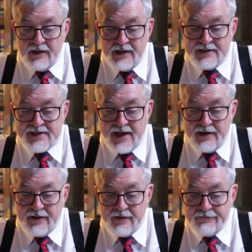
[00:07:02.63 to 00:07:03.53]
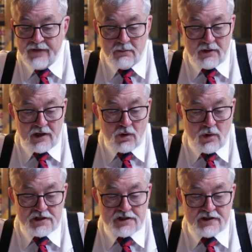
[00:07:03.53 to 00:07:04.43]
It said the family in
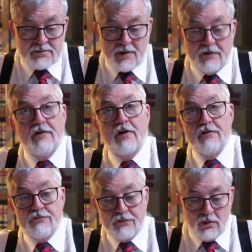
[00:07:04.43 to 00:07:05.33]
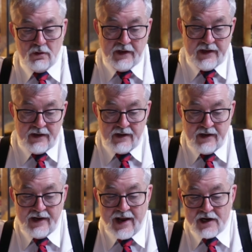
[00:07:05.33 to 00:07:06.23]
question spent very frugally
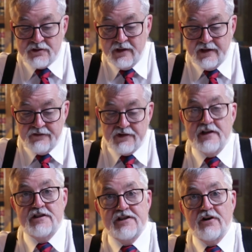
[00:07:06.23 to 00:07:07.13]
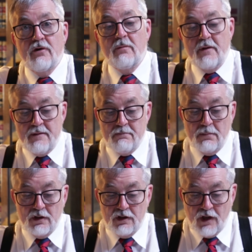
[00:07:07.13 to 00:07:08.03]
and actually lived considerably
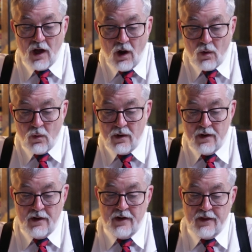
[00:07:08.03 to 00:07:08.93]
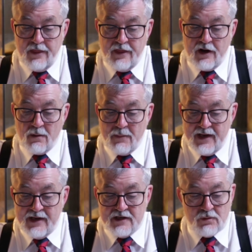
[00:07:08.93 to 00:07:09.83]
below their
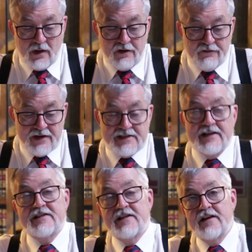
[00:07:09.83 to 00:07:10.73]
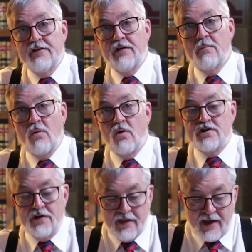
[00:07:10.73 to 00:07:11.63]
means while investing a significant
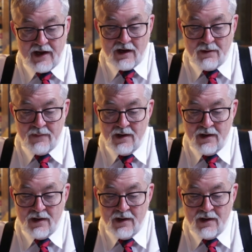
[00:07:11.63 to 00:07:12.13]
portion of the income.